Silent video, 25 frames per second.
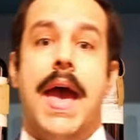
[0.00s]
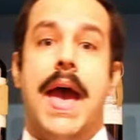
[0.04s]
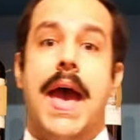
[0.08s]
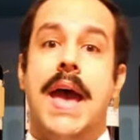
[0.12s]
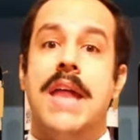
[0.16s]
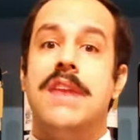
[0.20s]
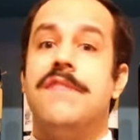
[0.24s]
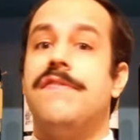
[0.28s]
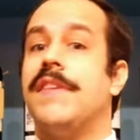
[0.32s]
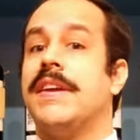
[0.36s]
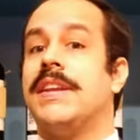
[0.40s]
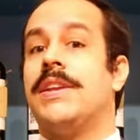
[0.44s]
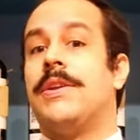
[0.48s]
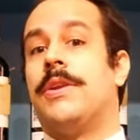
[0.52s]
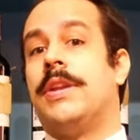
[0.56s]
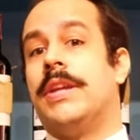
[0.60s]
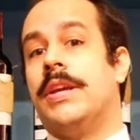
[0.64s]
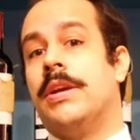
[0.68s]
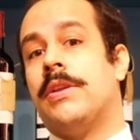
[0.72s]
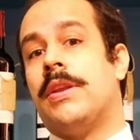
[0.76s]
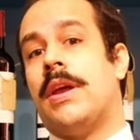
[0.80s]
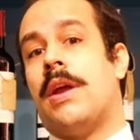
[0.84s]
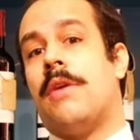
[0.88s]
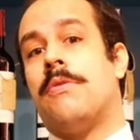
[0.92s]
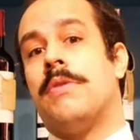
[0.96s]
And finally,
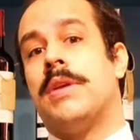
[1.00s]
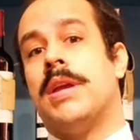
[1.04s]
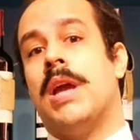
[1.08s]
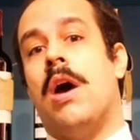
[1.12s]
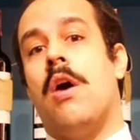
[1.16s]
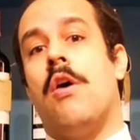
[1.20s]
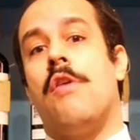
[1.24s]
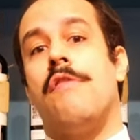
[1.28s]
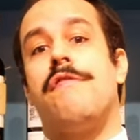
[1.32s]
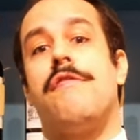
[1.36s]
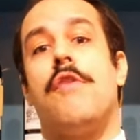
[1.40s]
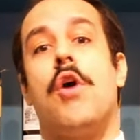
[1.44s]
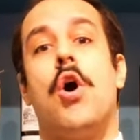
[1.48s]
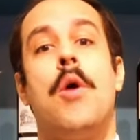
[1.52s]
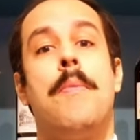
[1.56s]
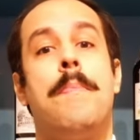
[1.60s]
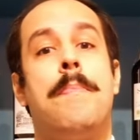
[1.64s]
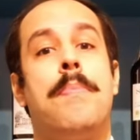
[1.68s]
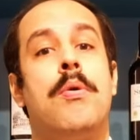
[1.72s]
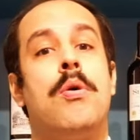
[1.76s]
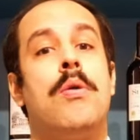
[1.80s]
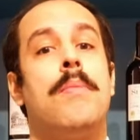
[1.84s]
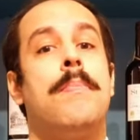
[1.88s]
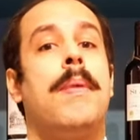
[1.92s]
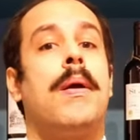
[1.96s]
an area of
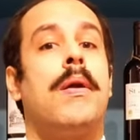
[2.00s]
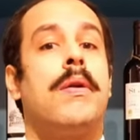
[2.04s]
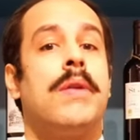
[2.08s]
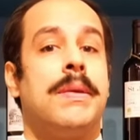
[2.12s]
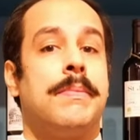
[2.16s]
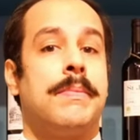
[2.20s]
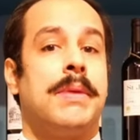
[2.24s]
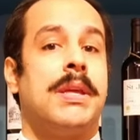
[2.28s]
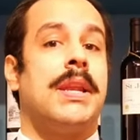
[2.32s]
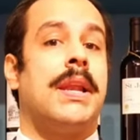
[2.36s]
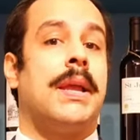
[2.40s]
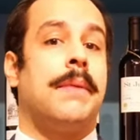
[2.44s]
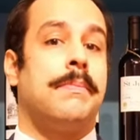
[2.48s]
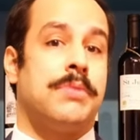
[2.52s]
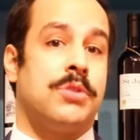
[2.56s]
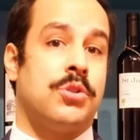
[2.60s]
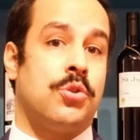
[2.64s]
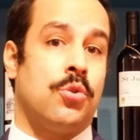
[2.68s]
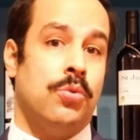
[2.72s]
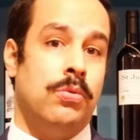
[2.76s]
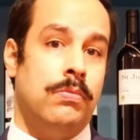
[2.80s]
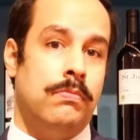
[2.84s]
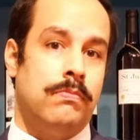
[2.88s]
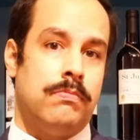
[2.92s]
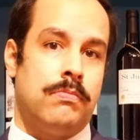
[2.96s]
upper Barremian
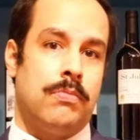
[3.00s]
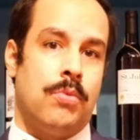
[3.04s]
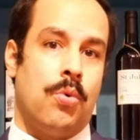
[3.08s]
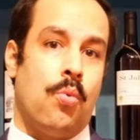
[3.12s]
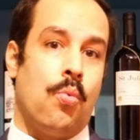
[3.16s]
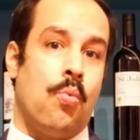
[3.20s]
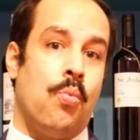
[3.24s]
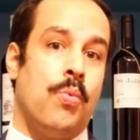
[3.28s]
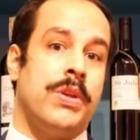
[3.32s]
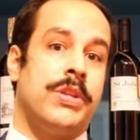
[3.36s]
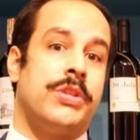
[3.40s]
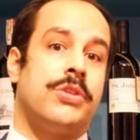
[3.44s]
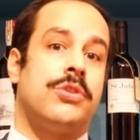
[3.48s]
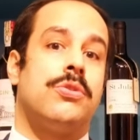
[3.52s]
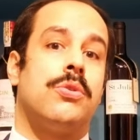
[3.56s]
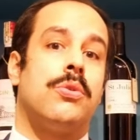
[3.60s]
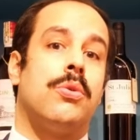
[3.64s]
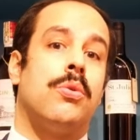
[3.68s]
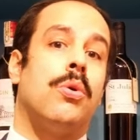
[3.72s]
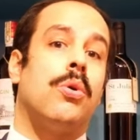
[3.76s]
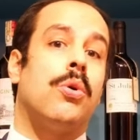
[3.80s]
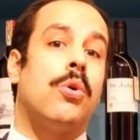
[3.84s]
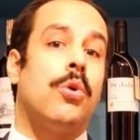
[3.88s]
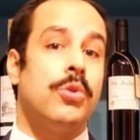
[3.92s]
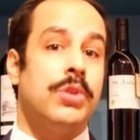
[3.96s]
limestone, which
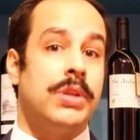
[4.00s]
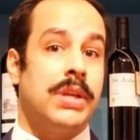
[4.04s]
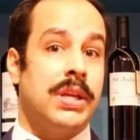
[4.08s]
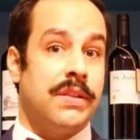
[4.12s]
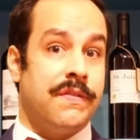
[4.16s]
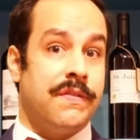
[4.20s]
Urgonian